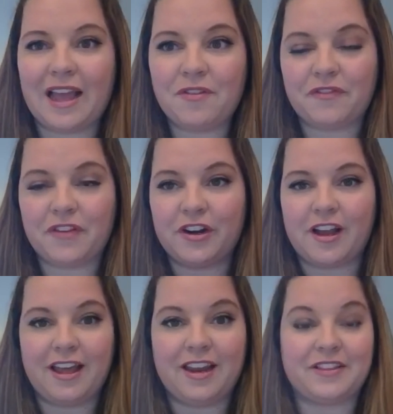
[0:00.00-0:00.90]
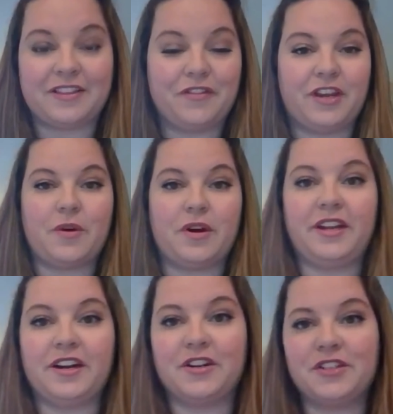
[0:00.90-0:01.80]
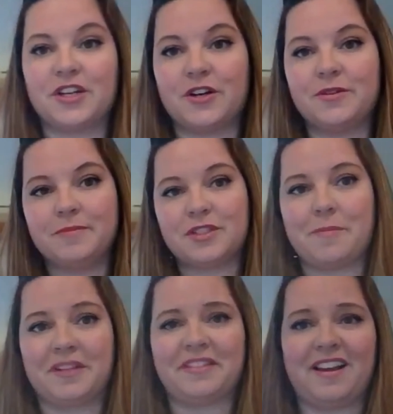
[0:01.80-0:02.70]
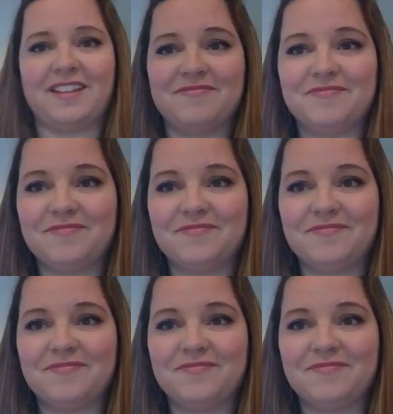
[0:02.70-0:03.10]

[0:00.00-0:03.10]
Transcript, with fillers: I haven't figured out how to get the video on here, so sorry about.